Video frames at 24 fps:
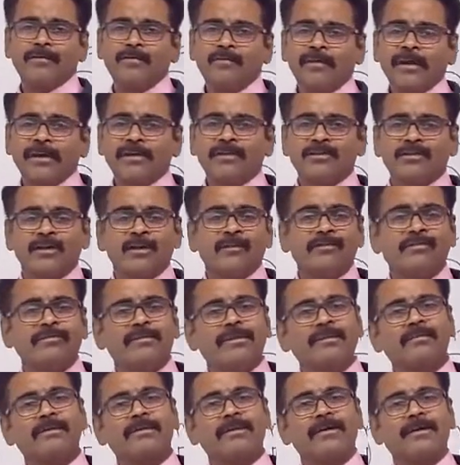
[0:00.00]
5 stops
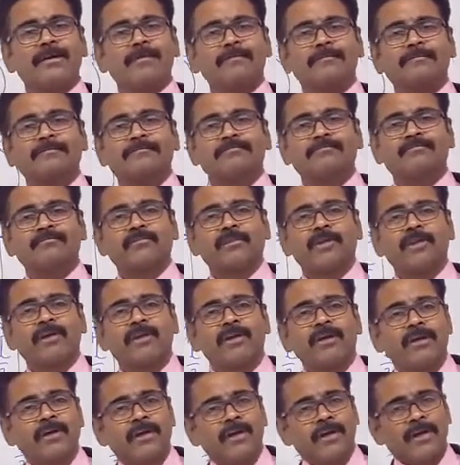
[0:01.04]
will be there.
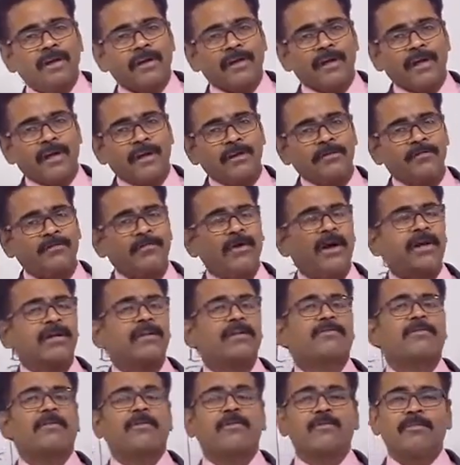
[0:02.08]
In
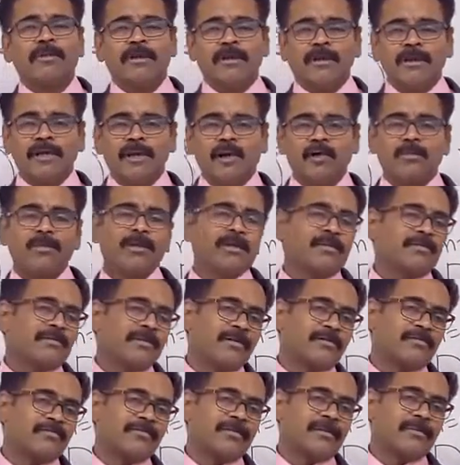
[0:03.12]
40-floor building, how many
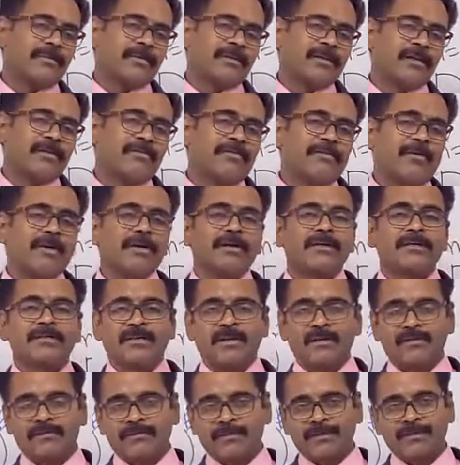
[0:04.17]
stops will be there? 40
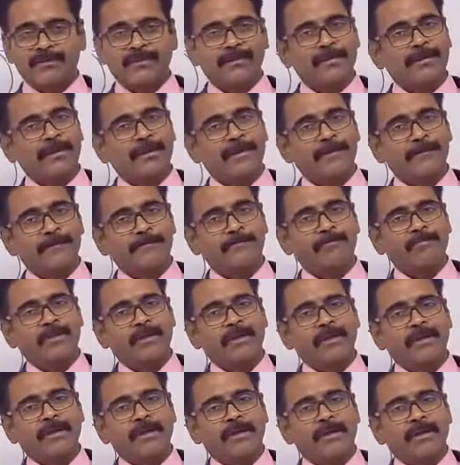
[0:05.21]
stops will be there.
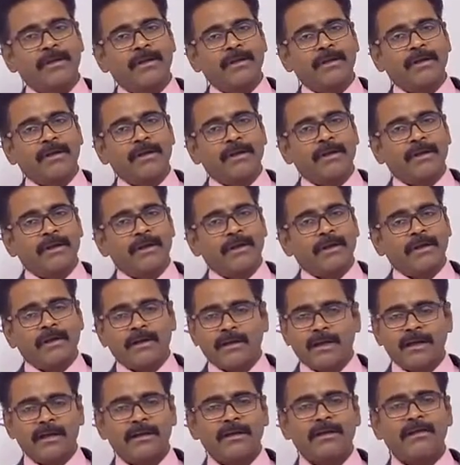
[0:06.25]

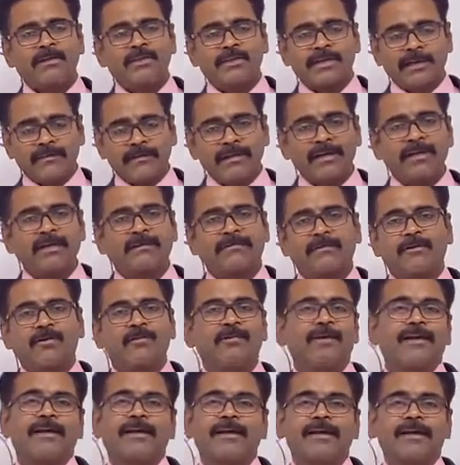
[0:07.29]
Right? In 70-floor
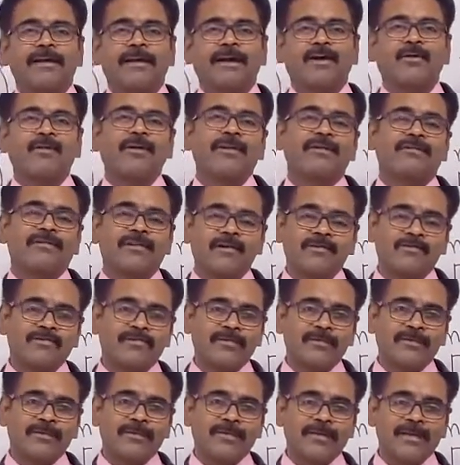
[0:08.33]
building, how many stops
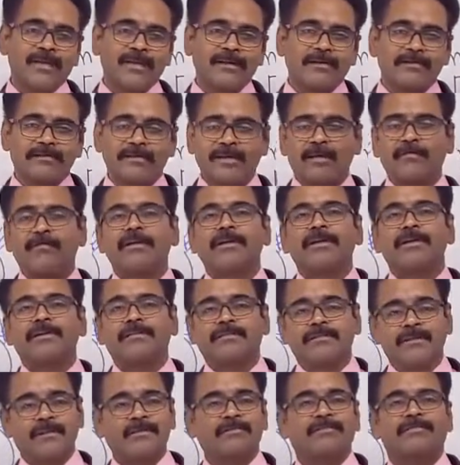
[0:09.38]
will be there? 70
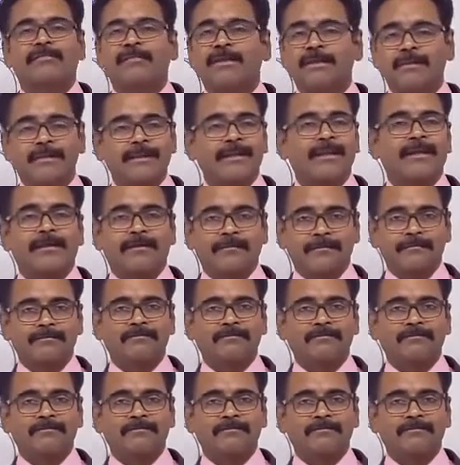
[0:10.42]
stops will be there.